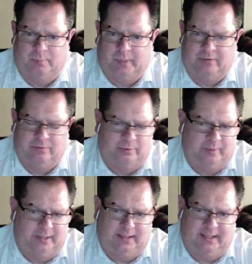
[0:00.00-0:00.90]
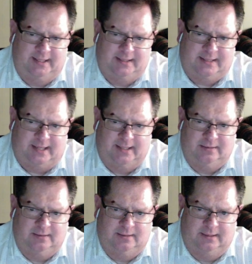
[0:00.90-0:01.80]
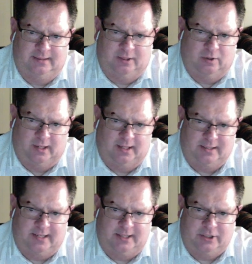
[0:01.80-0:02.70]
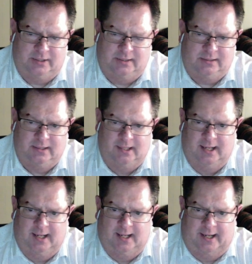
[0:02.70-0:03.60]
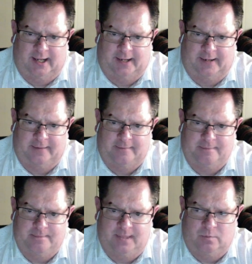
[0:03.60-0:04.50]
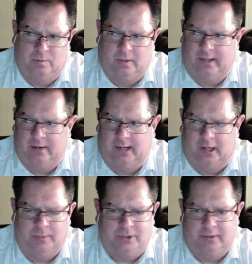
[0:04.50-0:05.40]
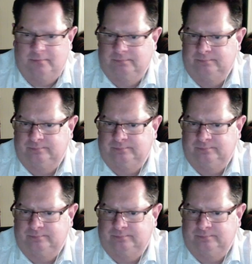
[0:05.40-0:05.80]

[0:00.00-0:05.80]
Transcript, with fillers: But really, inside the organizations, um, we're there to help each other.